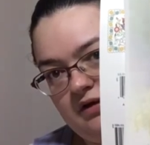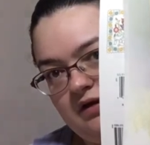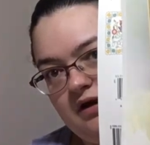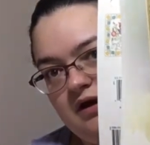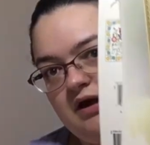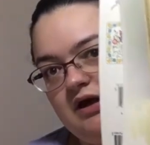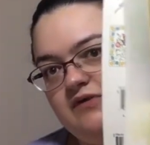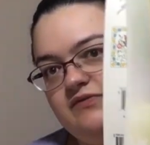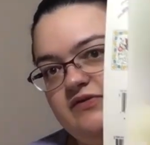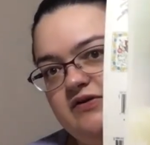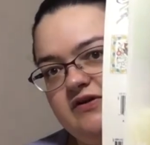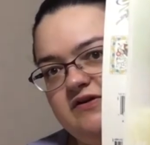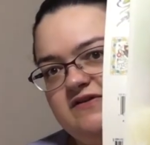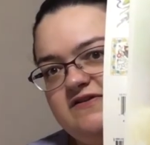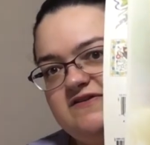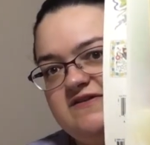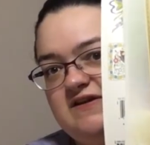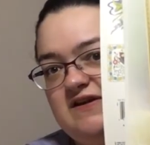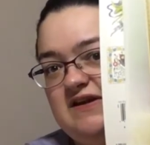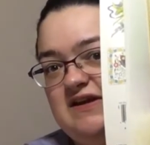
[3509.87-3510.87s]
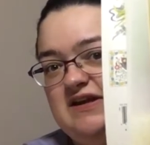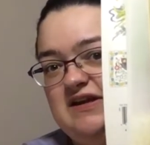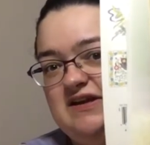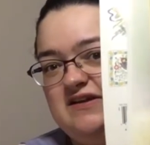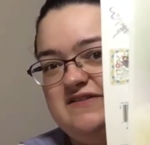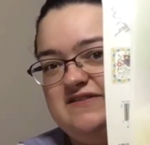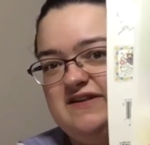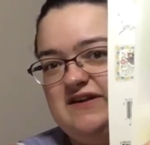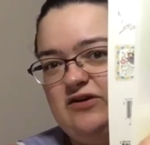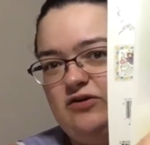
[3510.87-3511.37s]
If you can see here, you
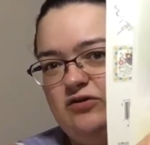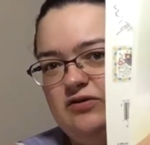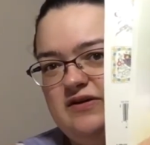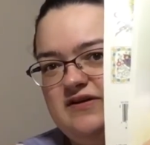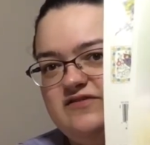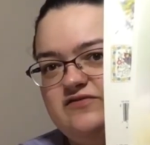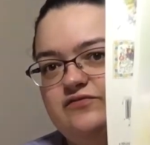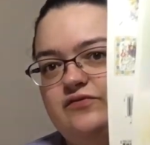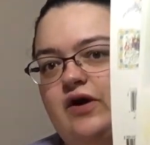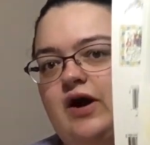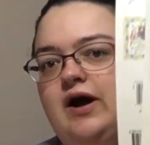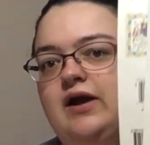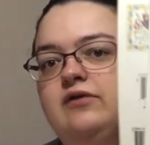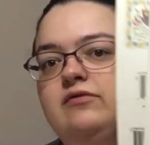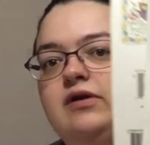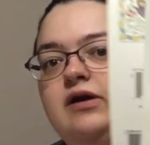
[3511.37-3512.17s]
see all these vinery